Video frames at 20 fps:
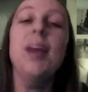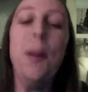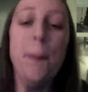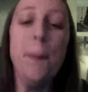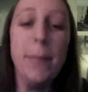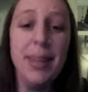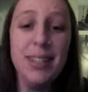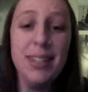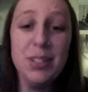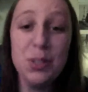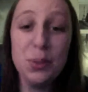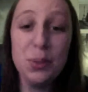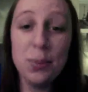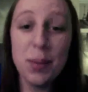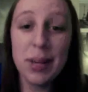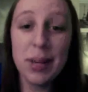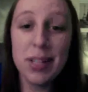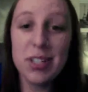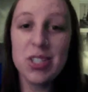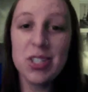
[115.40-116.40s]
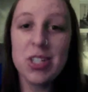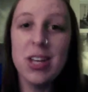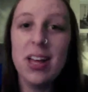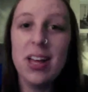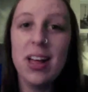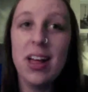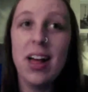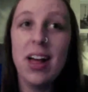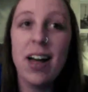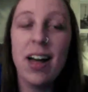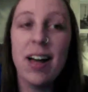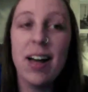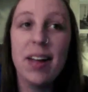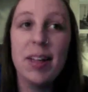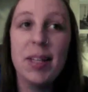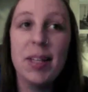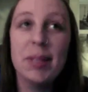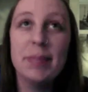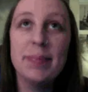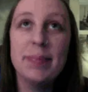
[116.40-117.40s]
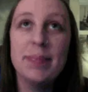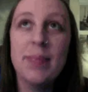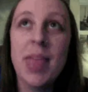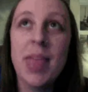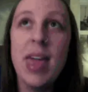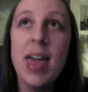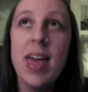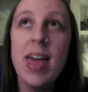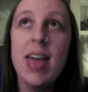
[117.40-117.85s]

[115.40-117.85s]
bit too much. Um,